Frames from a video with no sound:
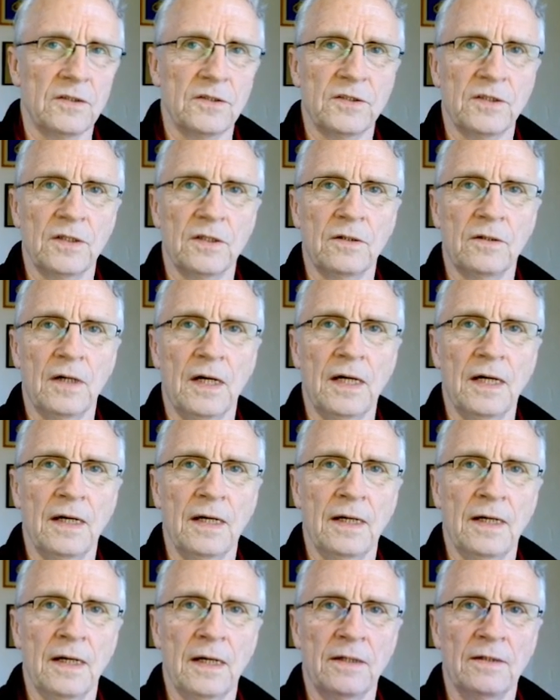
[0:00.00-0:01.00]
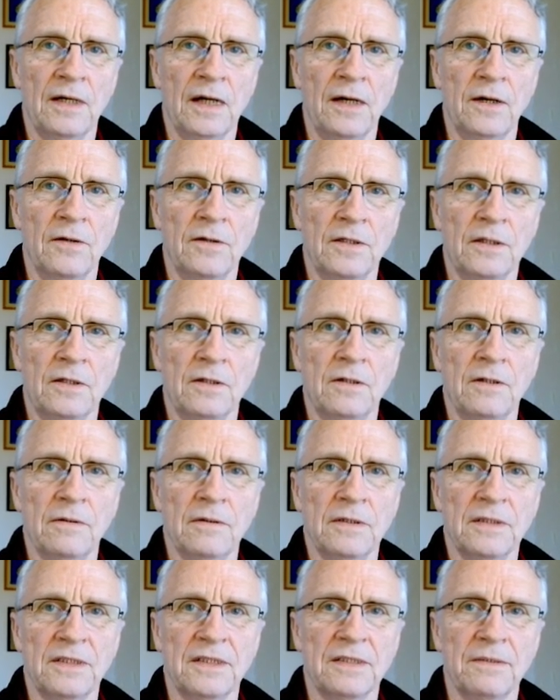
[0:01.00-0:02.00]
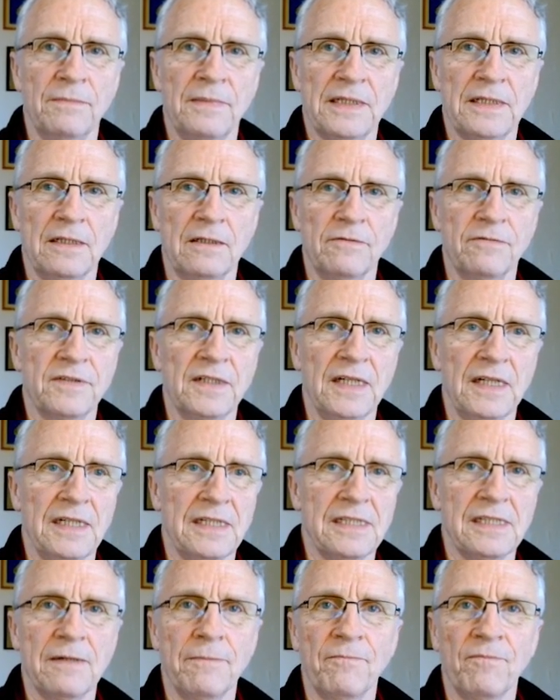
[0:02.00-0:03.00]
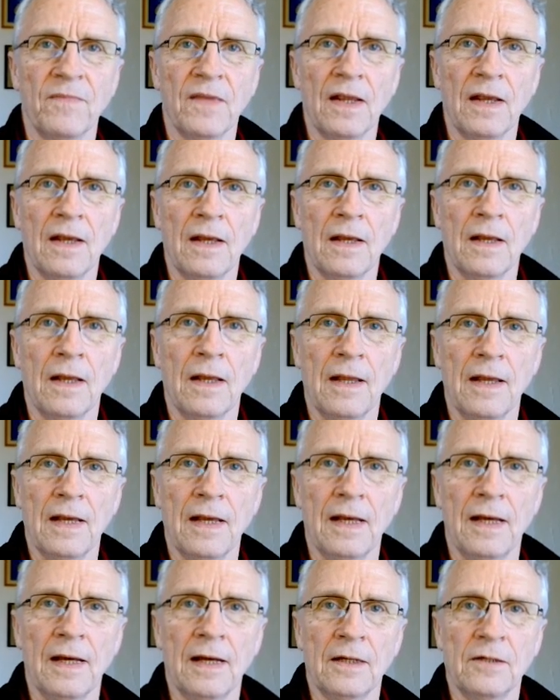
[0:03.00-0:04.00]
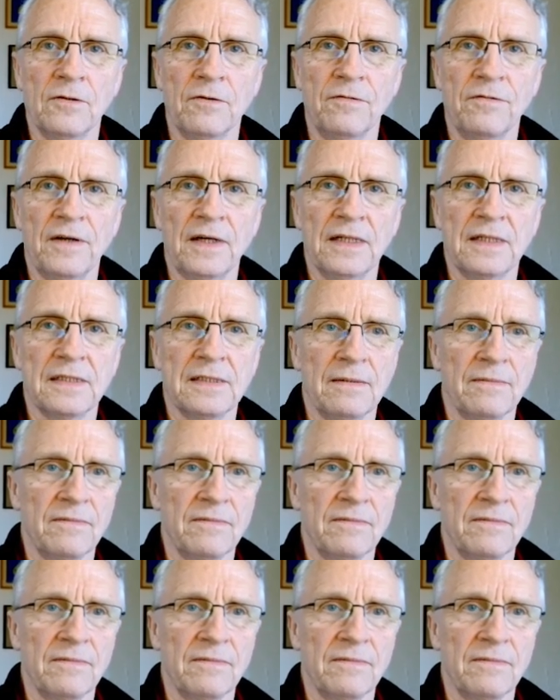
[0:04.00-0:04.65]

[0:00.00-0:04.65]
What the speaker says: So I really don't know. It's a matter of taste to find